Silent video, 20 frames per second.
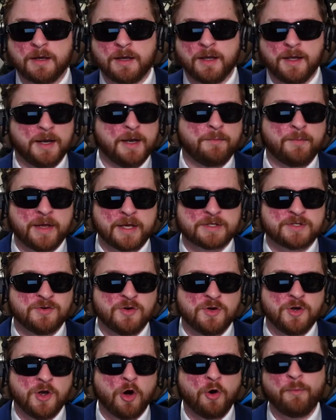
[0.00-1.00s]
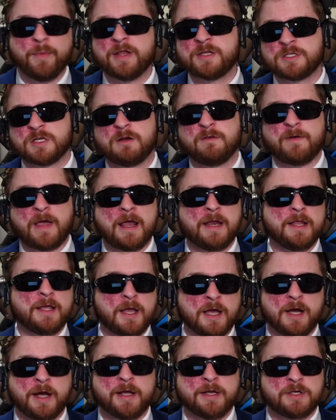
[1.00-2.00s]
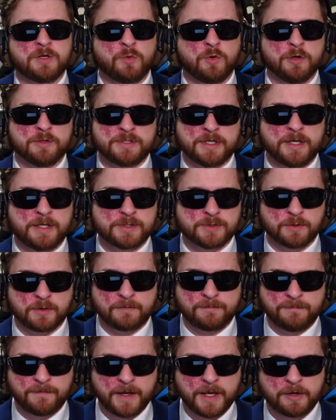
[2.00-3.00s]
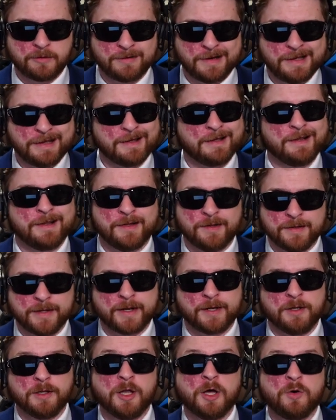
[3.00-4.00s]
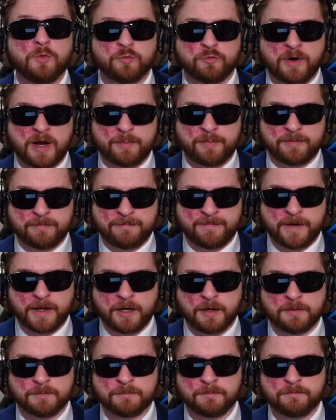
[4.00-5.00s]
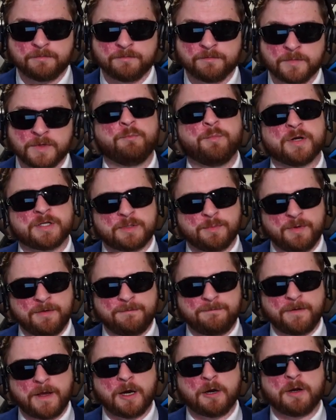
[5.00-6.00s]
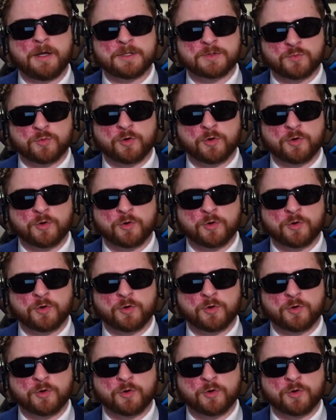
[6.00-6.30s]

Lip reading: and it makes no mention of any kind towards any sort of fire rate, let alone rapid fire. But to be fair, it's